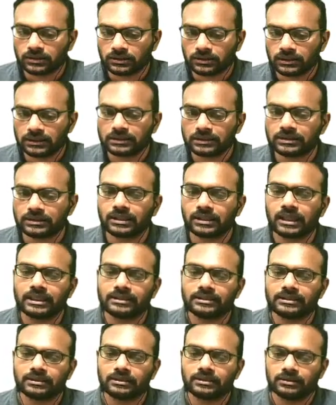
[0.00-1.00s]
the
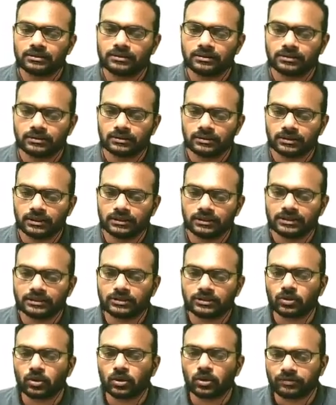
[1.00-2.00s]
answer. You just
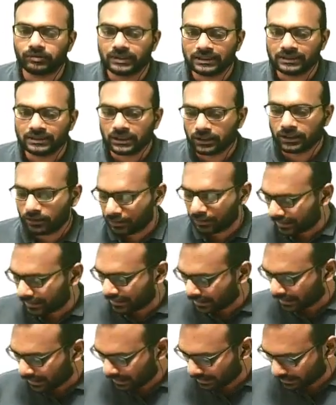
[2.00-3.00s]
solve this and you get the
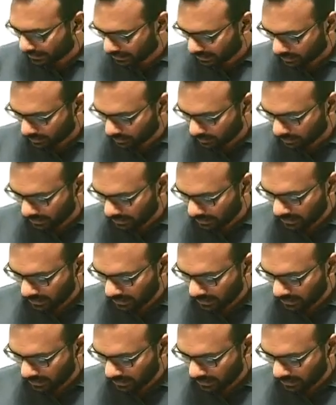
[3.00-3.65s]
answer to be